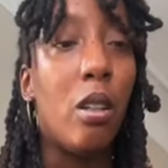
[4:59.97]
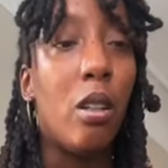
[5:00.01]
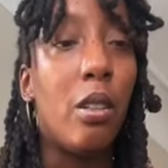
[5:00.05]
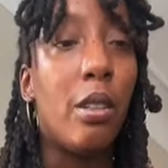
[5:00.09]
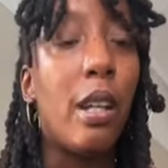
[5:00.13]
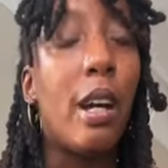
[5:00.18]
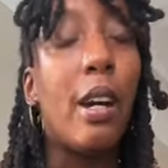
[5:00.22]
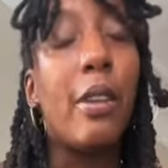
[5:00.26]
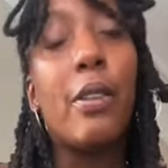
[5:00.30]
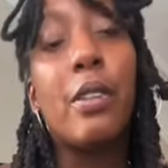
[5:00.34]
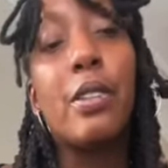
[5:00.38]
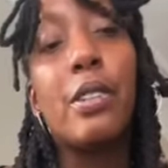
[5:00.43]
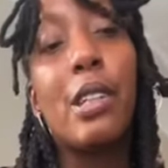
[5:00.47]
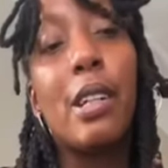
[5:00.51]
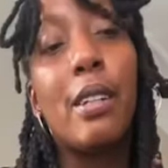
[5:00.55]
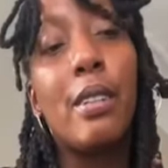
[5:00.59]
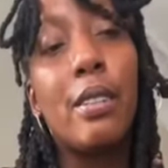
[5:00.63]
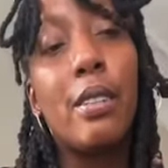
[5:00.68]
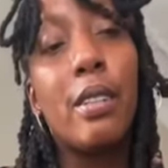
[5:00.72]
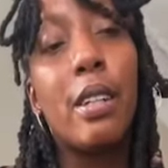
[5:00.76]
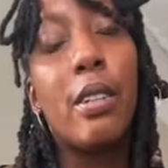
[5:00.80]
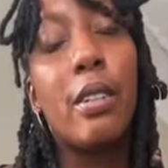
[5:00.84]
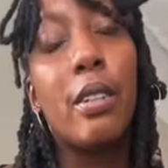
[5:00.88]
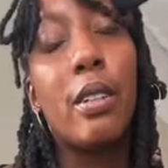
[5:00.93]
Now, this
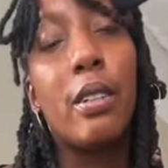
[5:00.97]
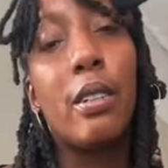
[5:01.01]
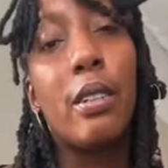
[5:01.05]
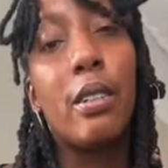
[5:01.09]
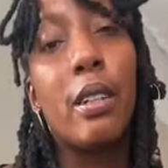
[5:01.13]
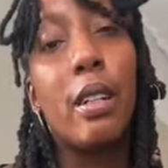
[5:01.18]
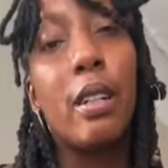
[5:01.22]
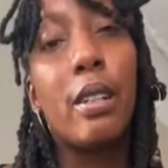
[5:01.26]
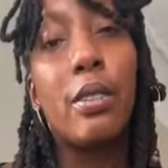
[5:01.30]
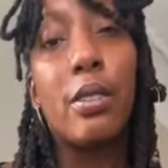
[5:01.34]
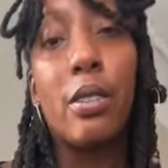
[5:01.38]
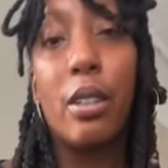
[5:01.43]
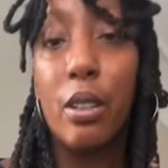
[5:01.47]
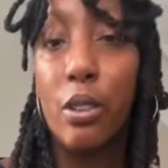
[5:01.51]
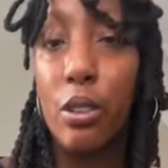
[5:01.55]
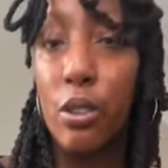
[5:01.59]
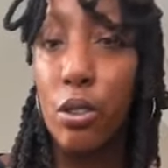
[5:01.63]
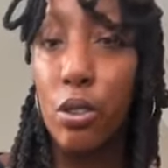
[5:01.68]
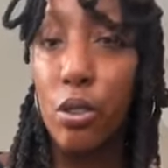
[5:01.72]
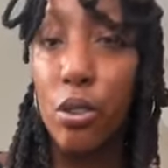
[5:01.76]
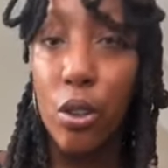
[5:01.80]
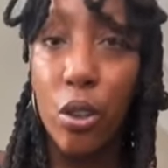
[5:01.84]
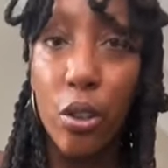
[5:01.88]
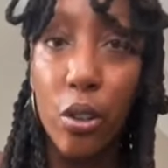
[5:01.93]
idea that sex
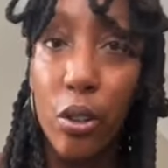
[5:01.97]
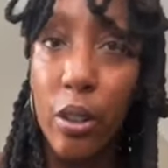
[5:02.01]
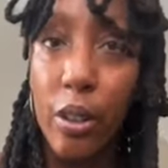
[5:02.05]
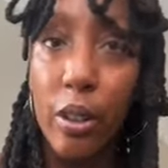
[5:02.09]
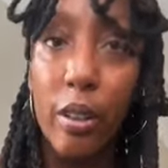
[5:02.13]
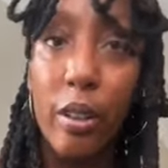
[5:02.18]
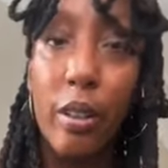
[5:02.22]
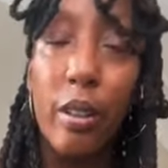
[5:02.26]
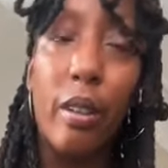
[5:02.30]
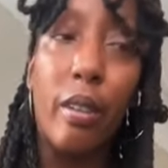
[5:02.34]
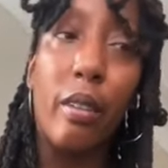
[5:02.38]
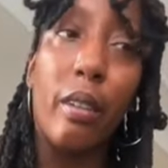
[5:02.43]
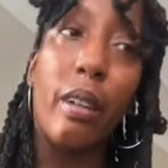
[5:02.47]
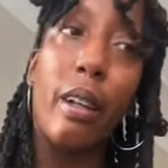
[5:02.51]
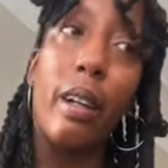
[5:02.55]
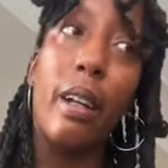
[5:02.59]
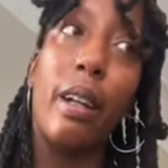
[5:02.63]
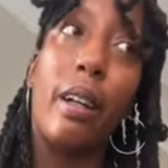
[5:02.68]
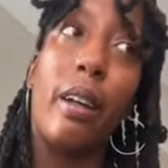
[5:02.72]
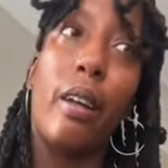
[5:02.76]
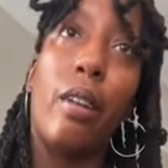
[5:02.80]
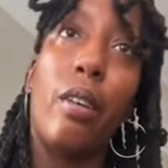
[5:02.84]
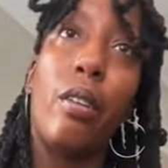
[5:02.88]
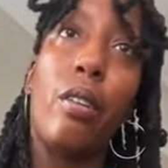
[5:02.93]
is dirty and,
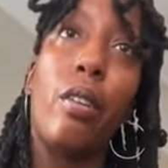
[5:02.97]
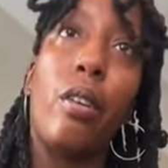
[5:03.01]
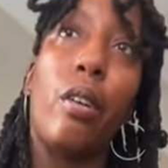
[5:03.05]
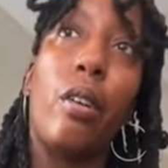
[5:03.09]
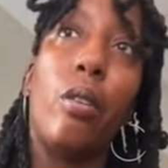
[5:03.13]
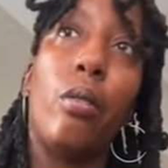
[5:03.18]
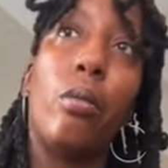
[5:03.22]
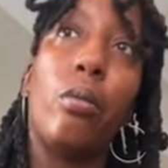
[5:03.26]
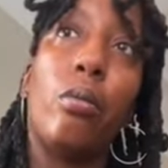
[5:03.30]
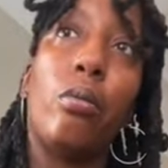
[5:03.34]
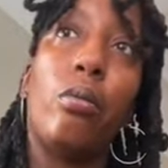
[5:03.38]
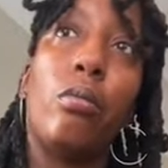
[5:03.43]
like, you know,